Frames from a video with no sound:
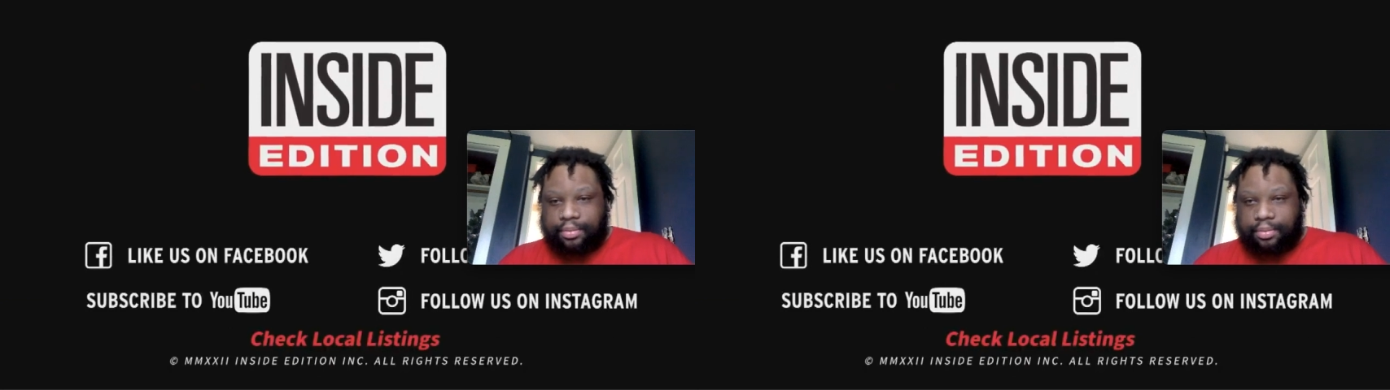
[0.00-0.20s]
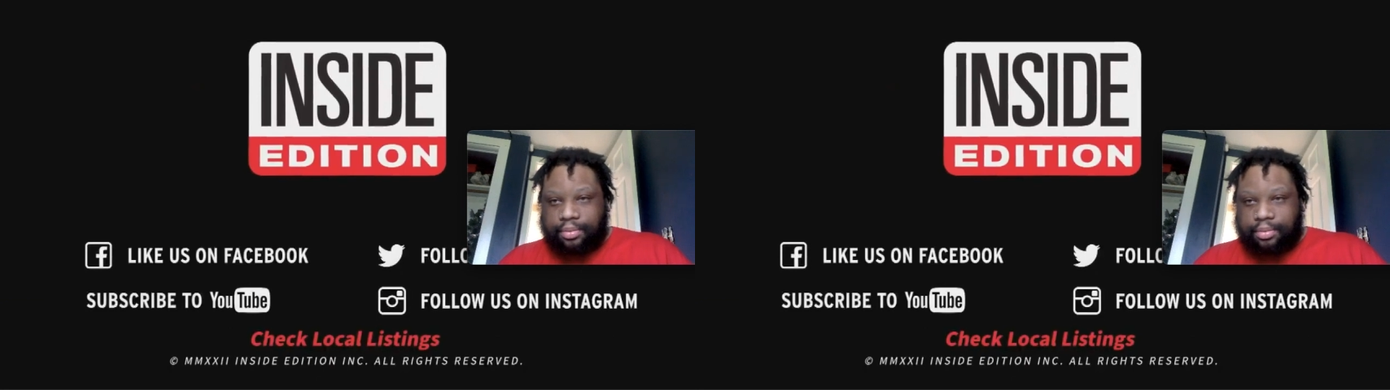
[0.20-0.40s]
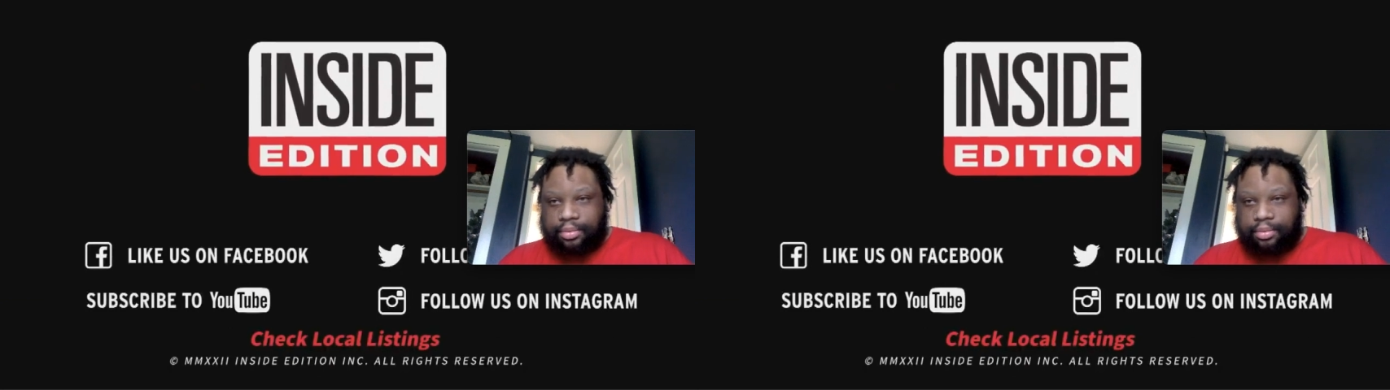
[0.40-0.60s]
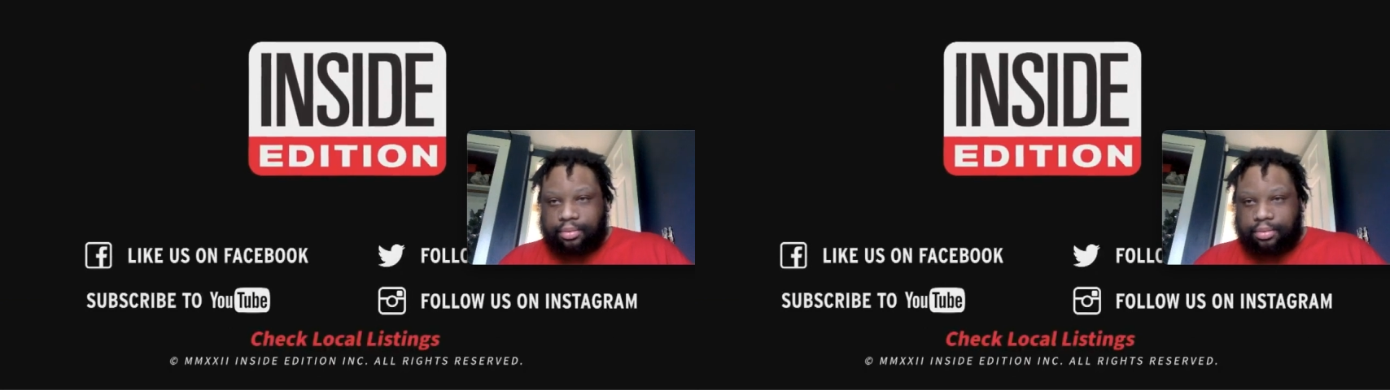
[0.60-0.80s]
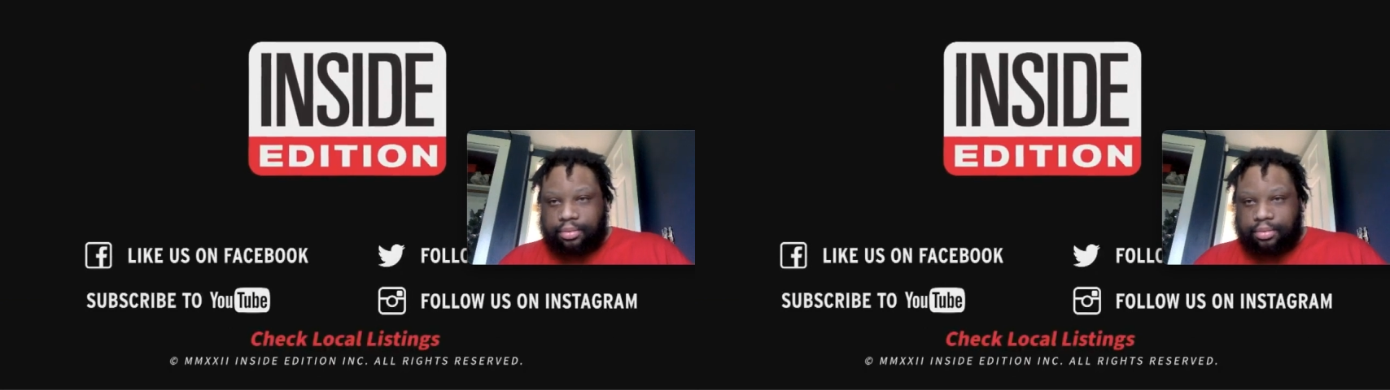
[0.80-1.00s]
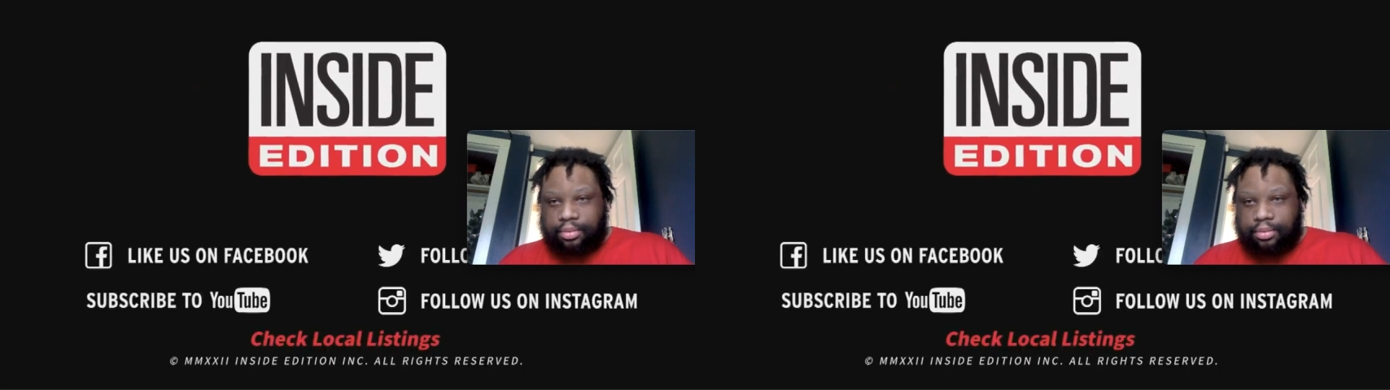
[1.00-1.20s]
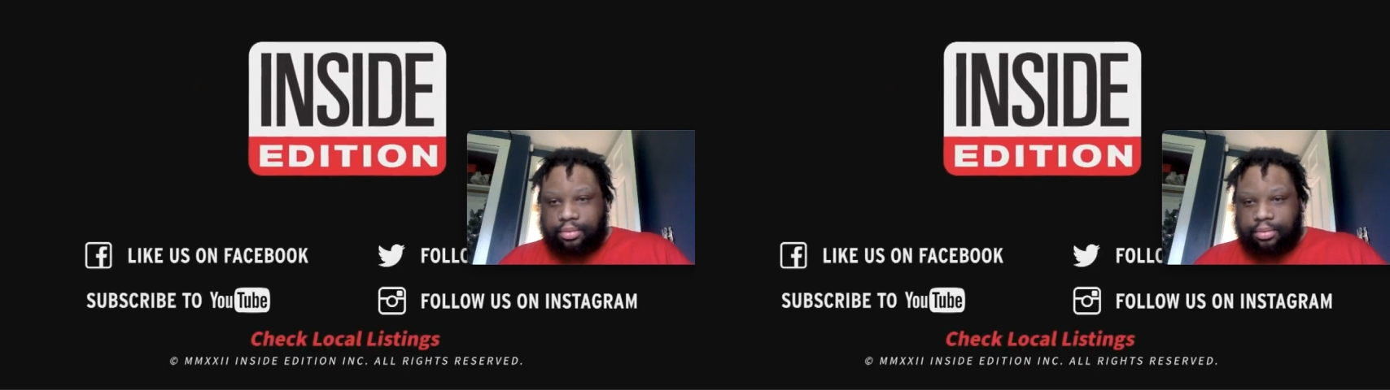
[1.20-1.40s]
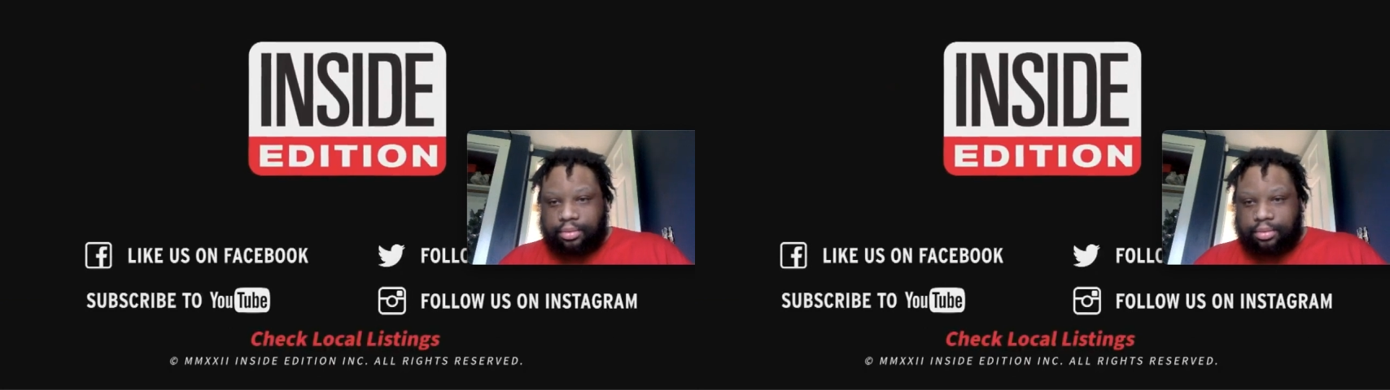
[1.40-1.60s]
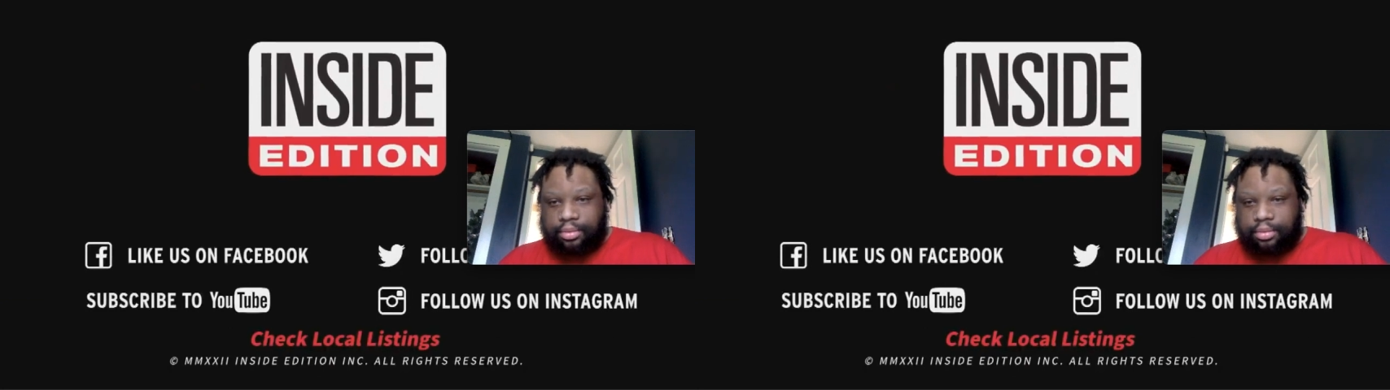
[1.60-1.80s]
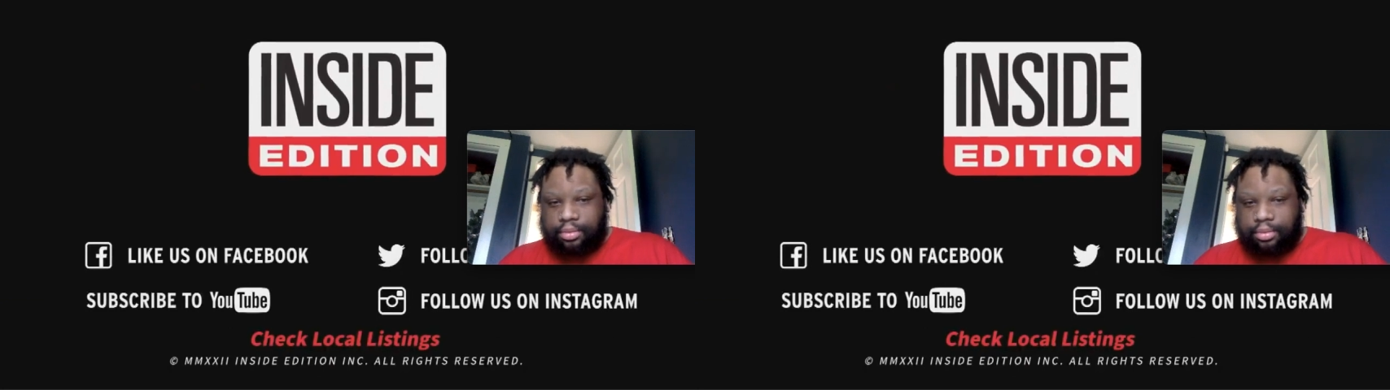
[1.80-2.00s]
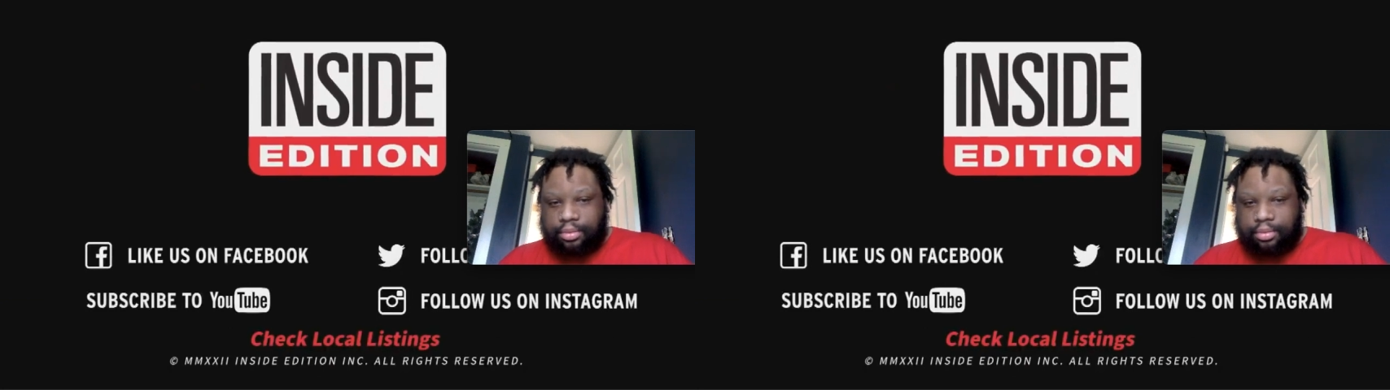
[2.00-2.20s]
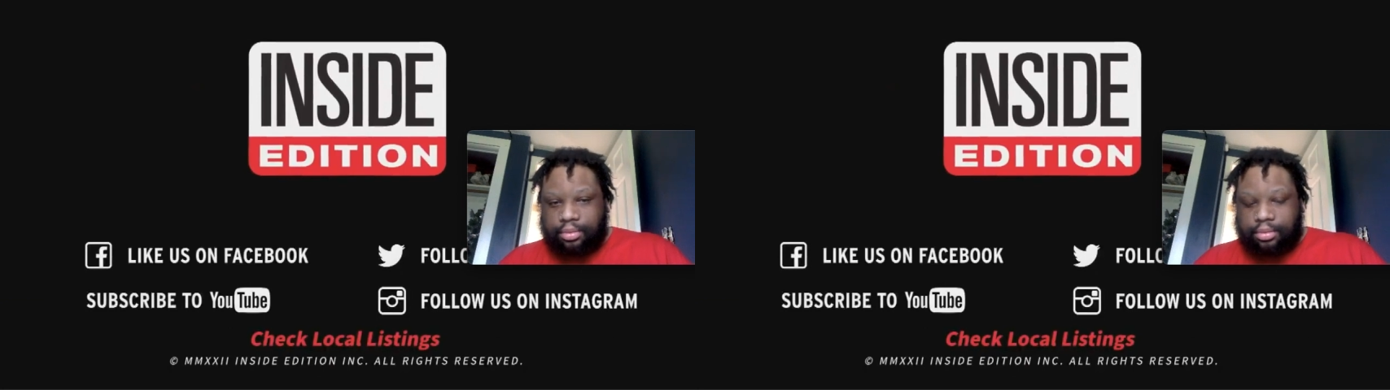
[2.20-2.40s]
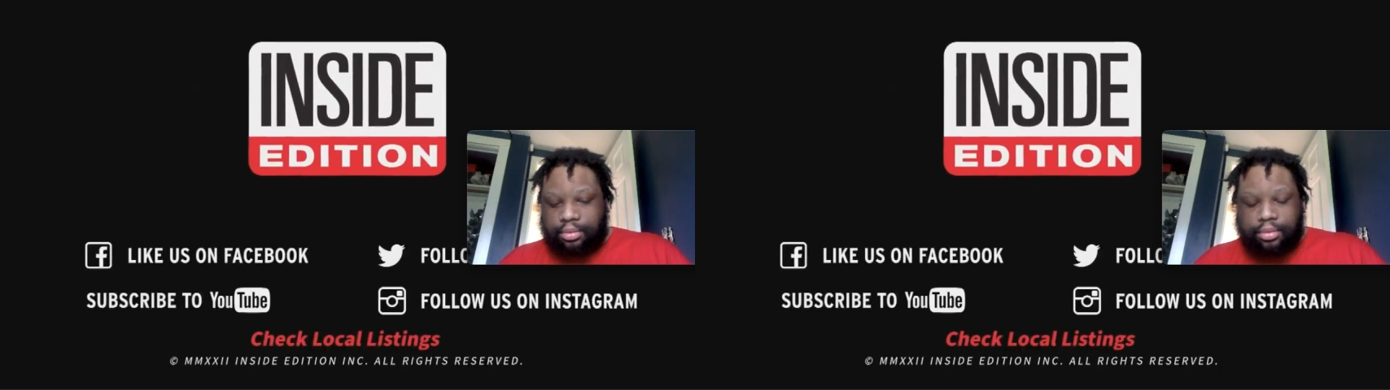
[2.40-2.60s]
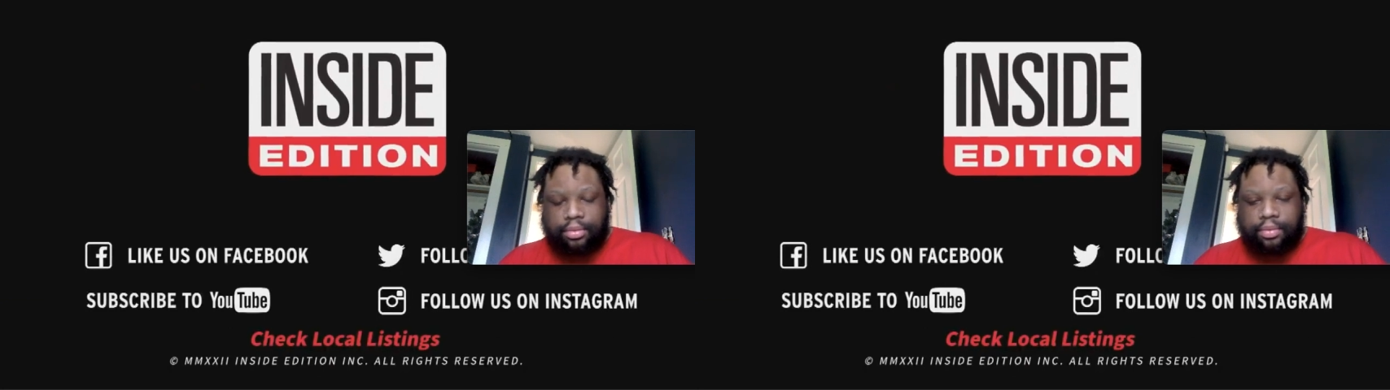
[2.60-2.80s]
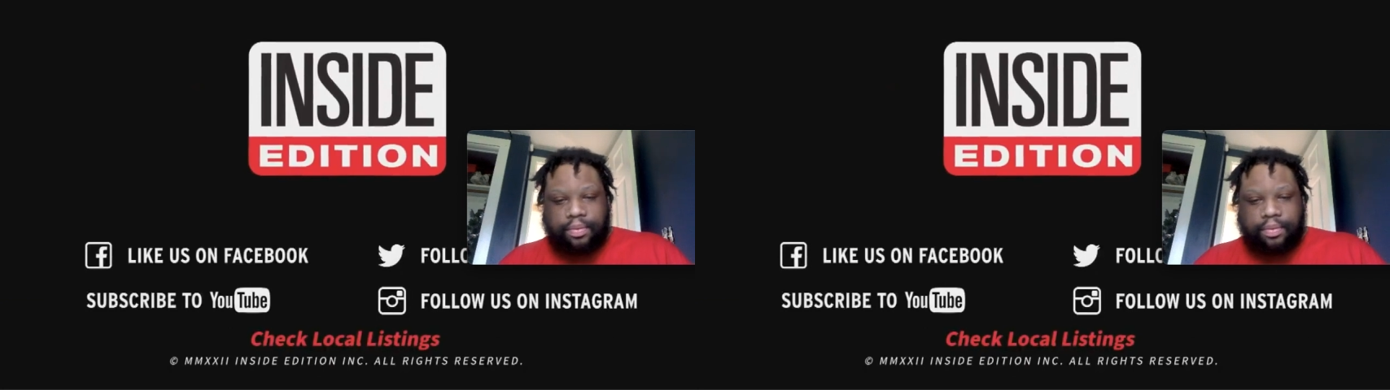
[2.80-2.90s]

(silence)